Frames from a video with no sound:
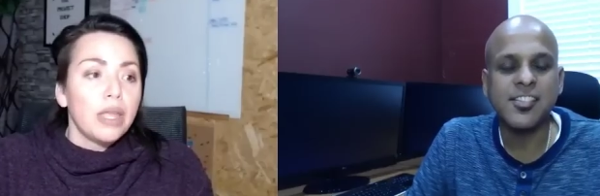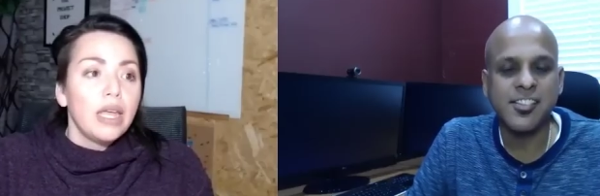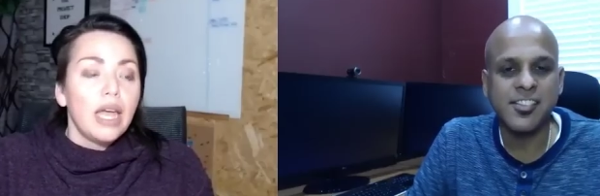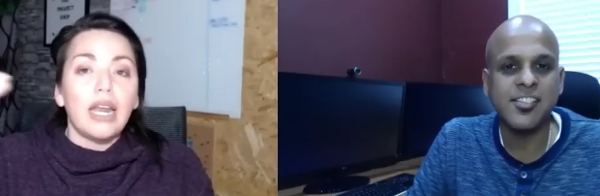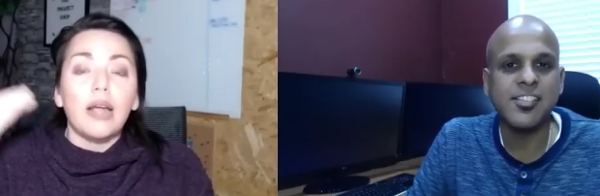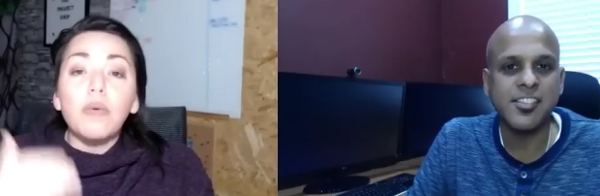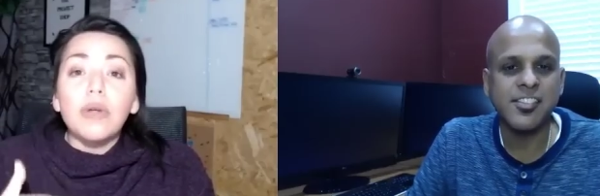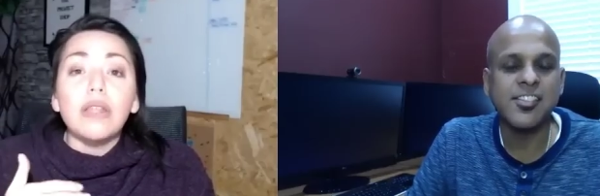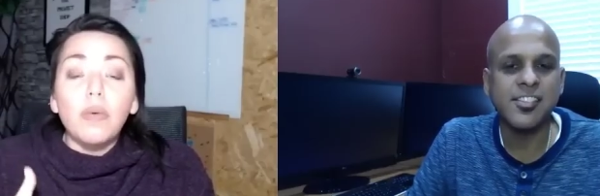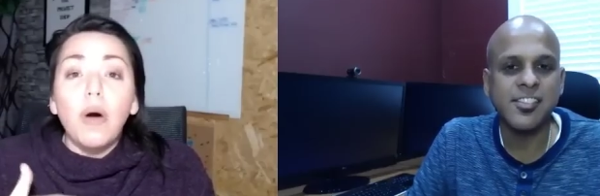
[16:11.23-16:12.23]
Speaker 1: and hmm. i really
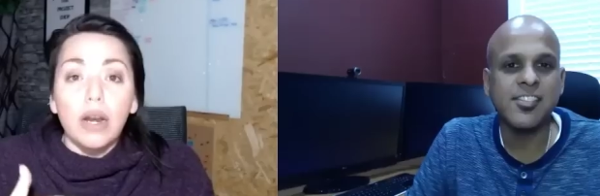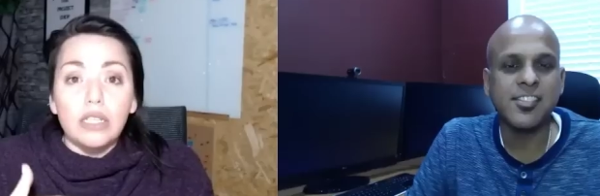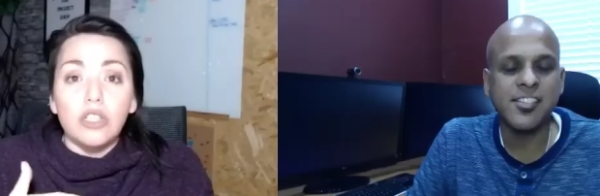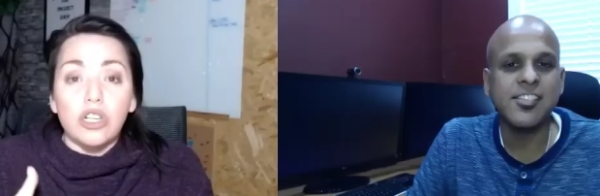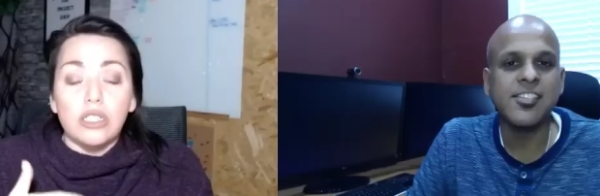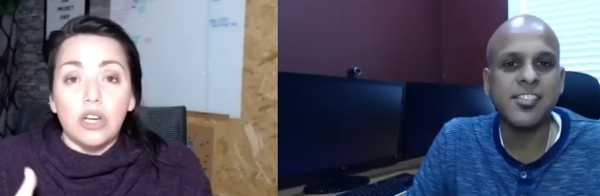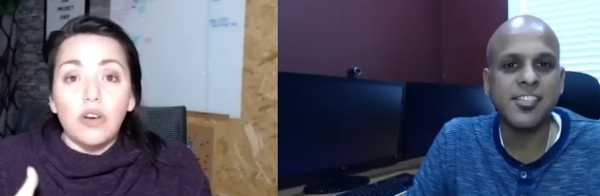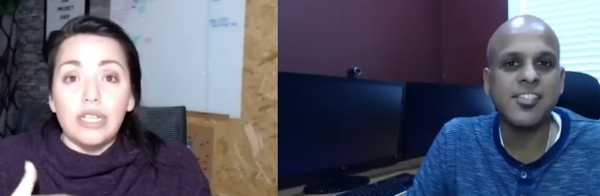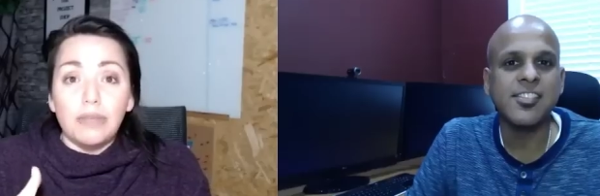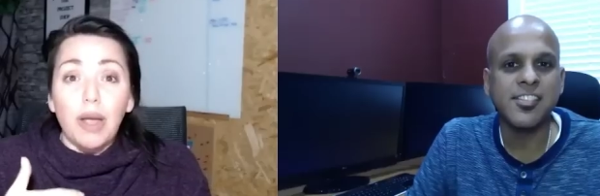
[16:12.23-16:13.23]
wanted to just increase
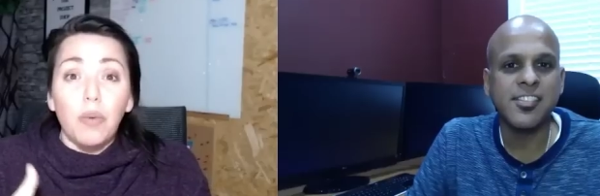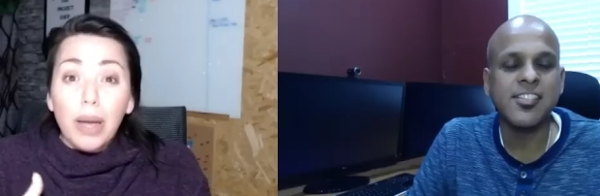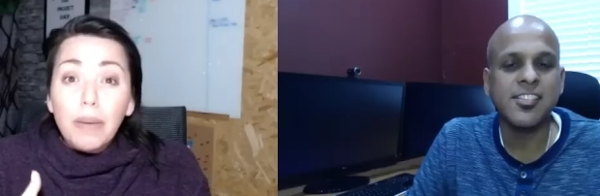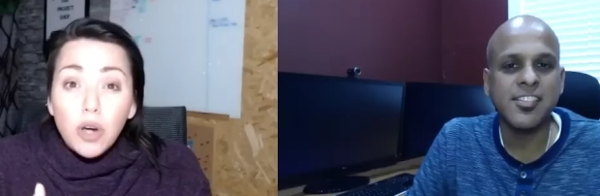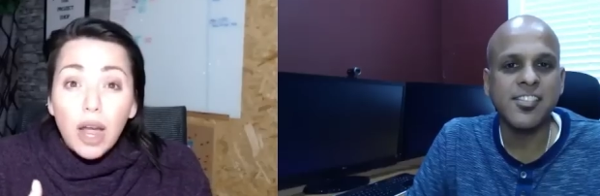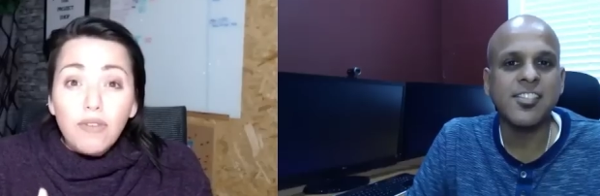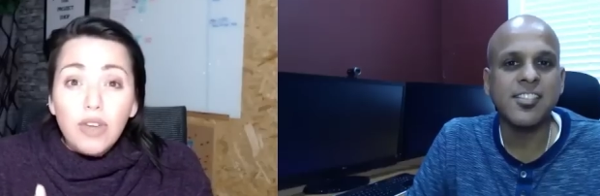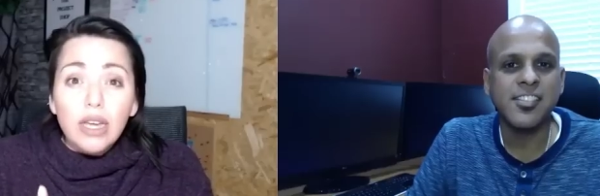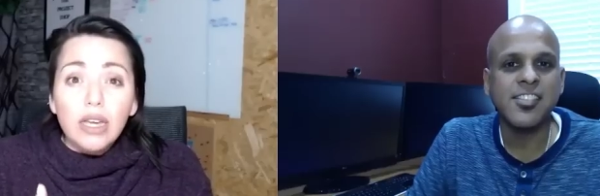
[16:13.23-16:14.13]
my web traffic